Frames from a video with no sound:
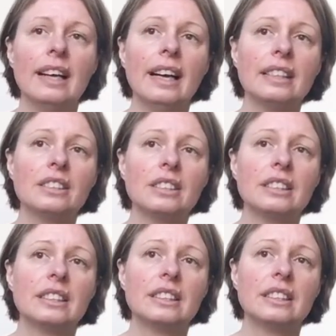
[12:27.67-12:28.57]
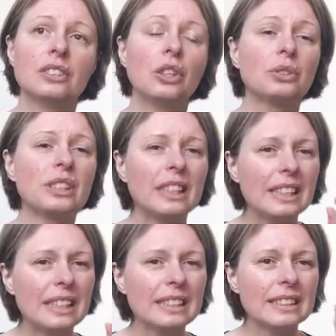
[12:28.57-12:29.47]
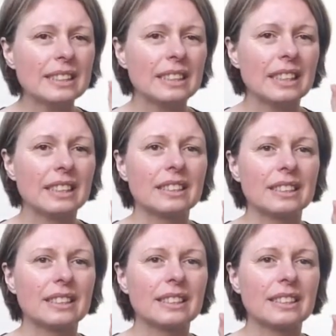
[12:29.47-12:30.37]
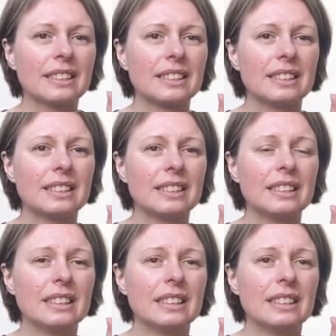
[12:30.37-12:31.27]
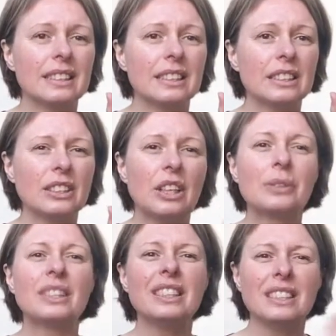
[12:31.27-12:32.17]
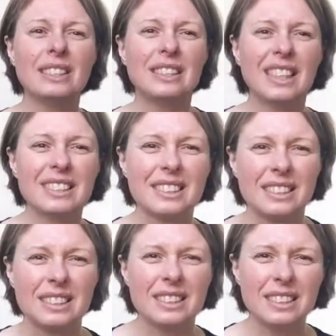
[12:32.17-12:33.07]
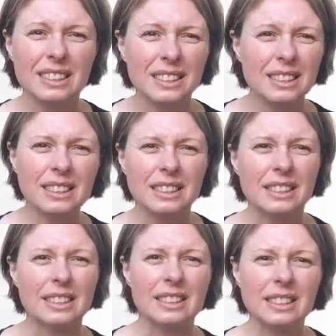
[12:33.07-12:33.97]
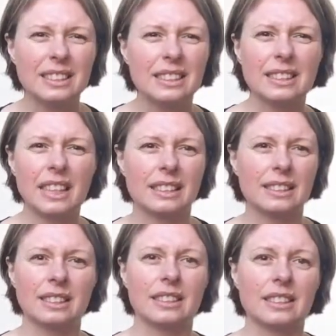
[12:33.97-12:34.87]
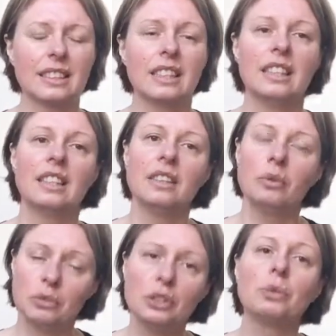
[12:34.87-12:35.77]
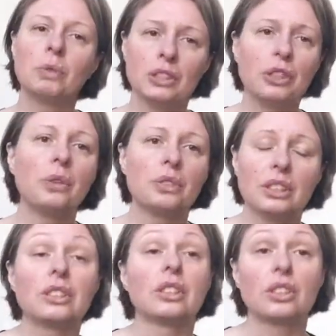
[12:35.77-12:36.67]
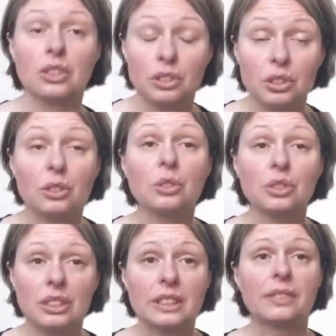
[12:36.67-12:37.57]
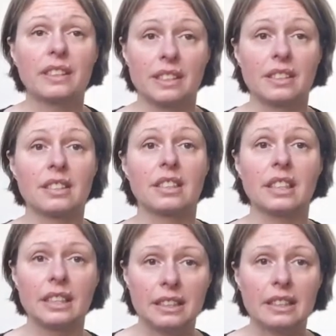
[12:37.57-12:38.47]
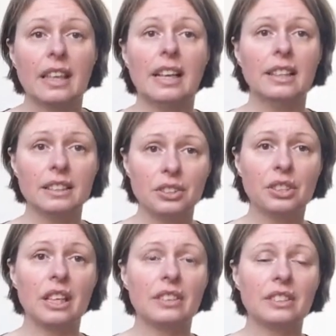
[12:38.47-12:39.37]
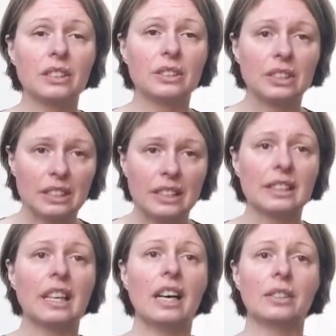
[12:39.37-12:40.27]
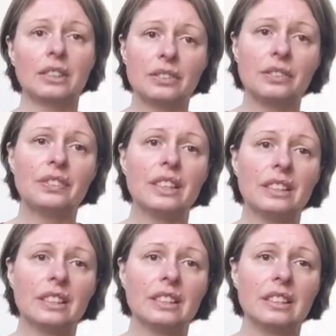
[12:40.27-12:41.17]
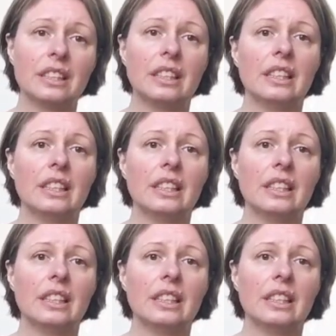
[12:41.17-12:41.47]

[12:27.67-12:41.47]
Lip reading: And those little things, you know, easy does it. Easy does it. You will notice a huge difference in the energy levels, in how you feel.